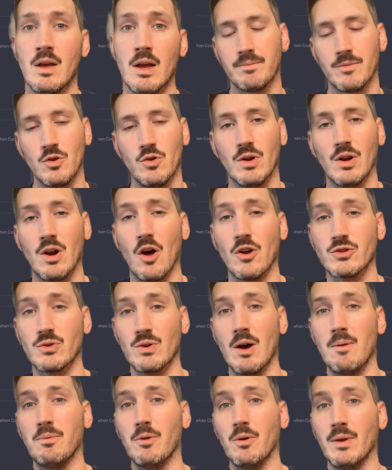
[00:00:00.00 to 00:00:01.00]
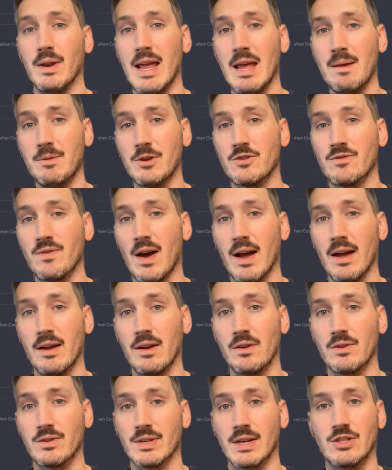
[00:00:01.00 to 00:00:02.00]
You can also upload image
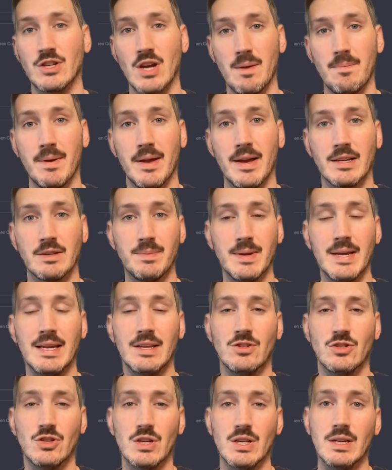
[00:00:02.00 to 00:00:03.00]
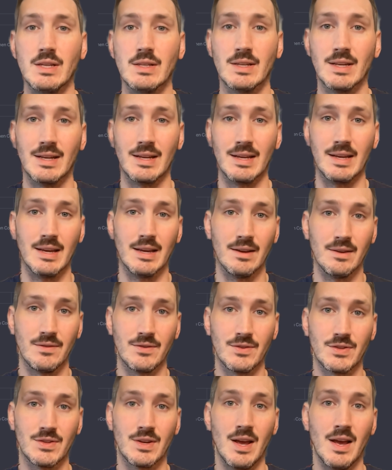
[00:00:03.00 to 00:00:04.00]
files like JPEGs, PNGs, and
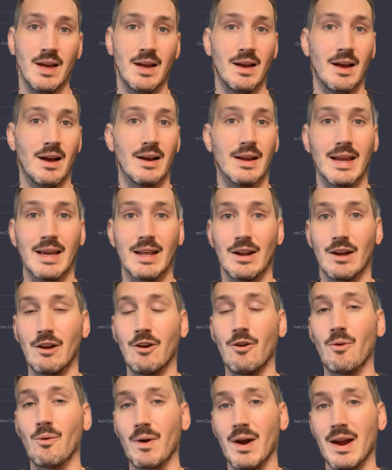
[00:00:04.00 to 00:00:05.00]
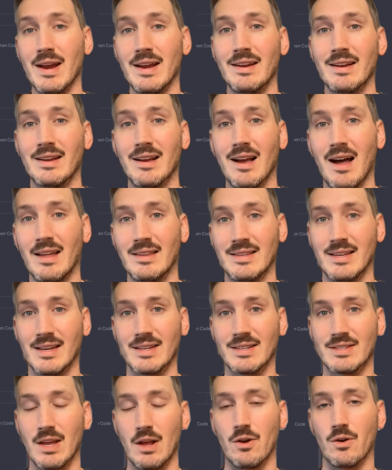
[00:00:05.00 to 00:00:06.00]
GIFs. Again, a great
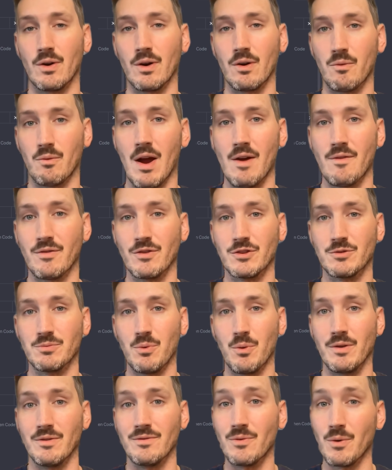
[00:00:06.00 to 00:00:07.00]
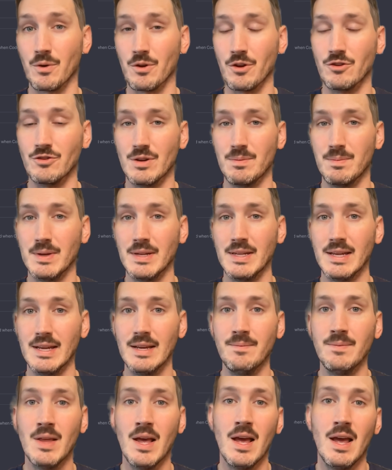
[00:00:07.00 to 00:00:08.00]
context setter and reference point for your
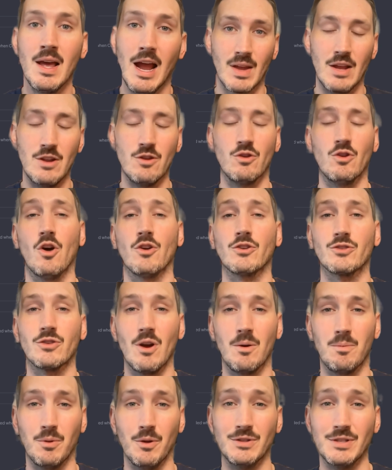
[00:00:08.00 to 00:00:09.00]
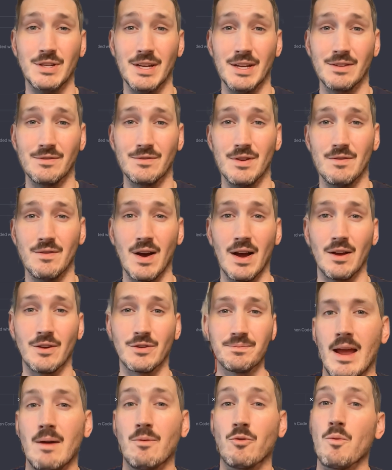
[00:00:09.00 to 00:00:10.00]
GPT. And you can also upload CSV
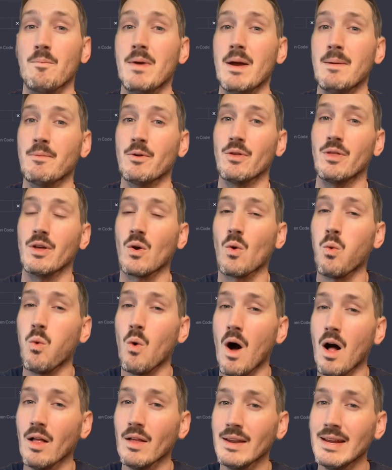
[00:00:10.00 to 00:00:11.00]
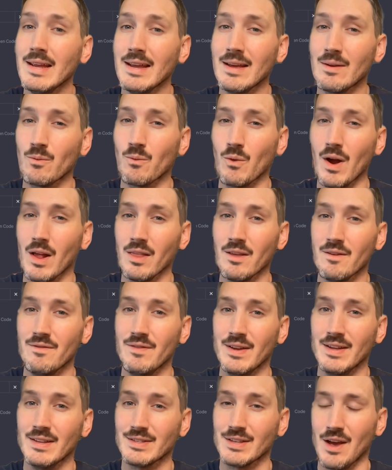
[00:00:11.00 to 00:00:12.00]
files. And remember, the quality and
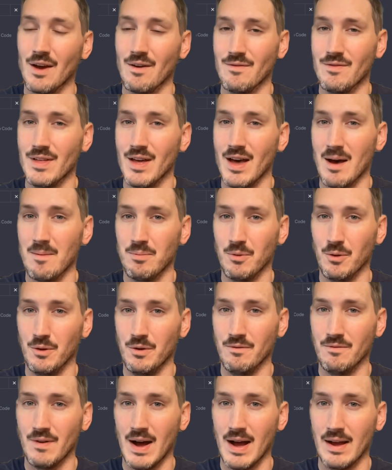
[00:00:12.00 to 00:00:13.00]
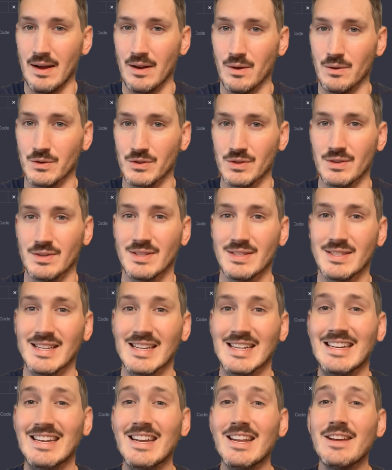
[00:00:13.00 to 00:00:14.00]
relevance of the uploaded files
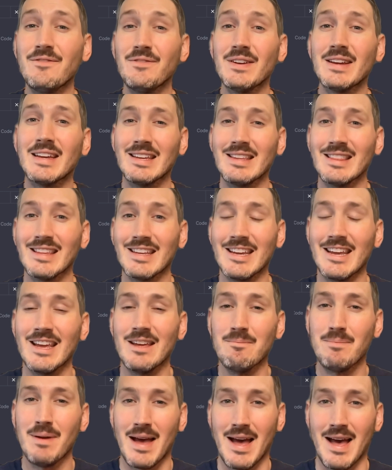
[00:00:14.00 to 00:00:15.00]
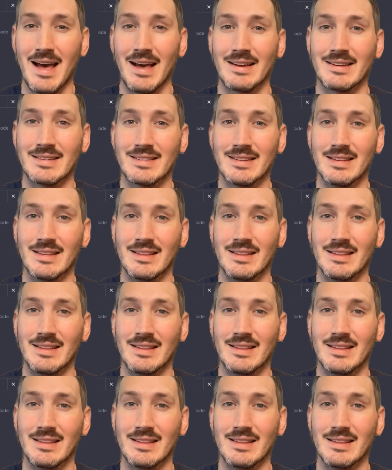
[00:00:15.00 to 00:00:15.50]
significantly impacts